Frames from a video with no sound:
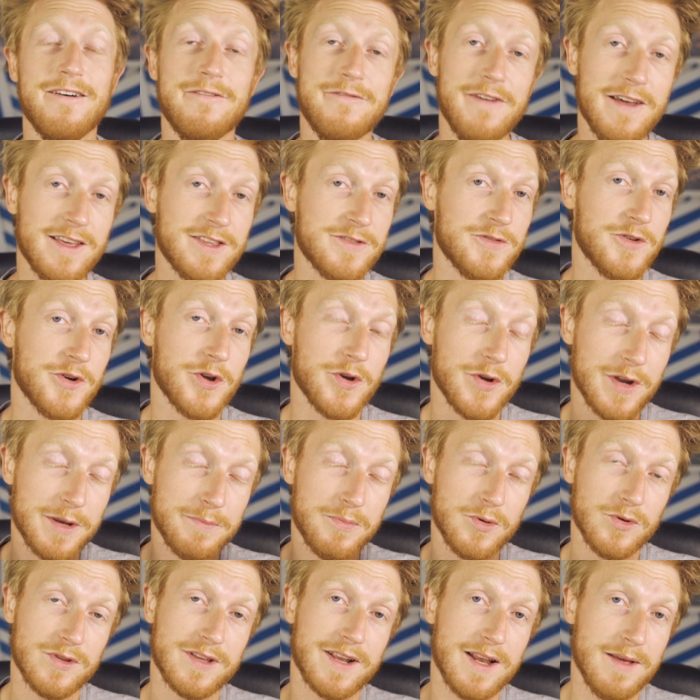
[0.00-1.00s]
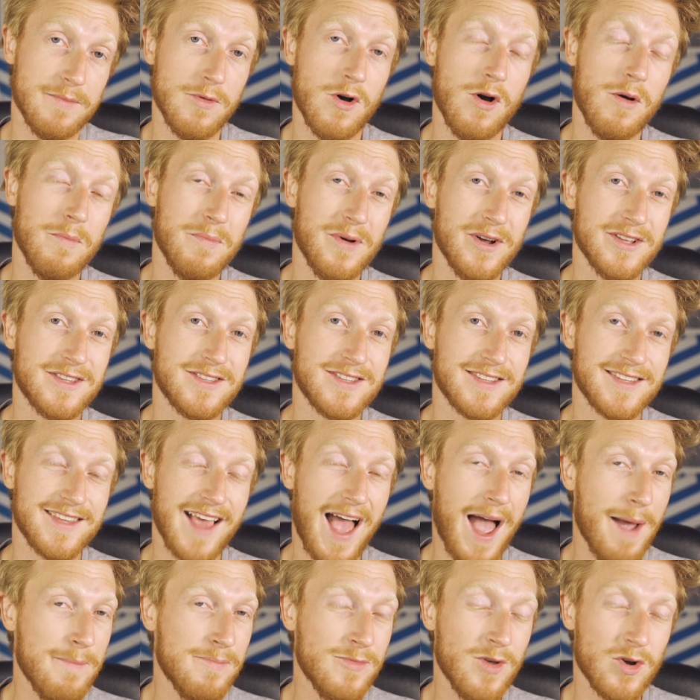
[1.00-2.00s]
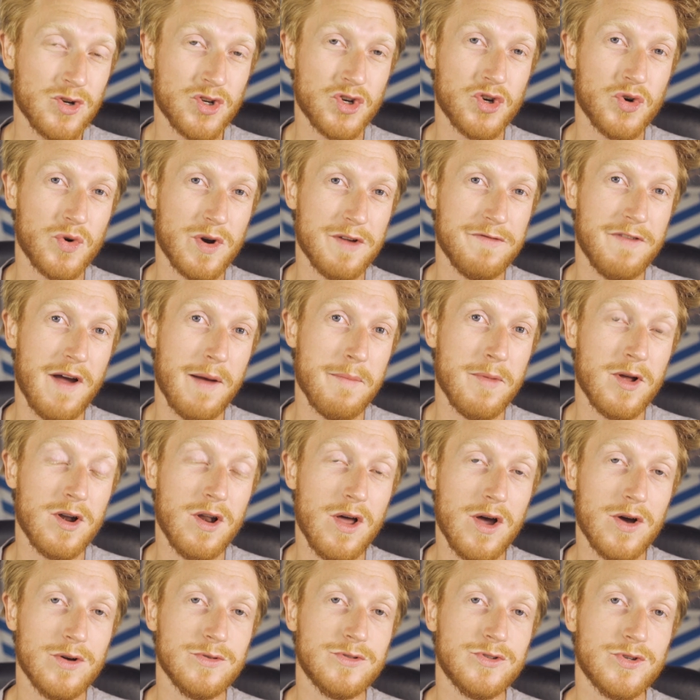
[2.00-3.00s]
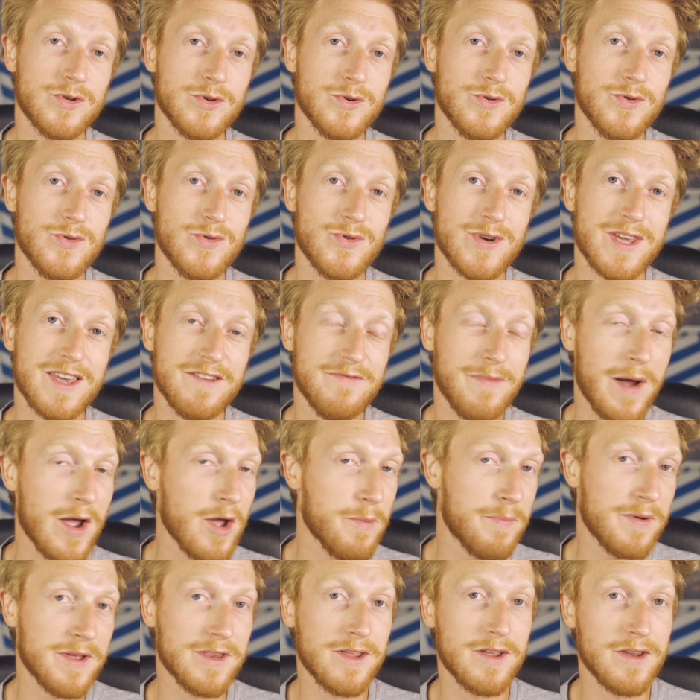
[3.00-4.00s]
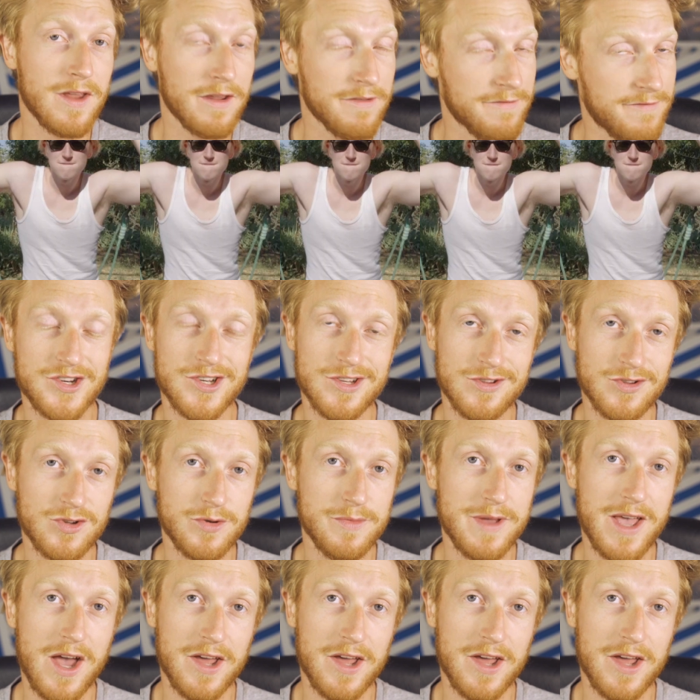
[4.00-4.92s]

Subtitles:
Thanks for your input, Clément, but I'm not sure if I'm allowed to give my opinion on fashion, to be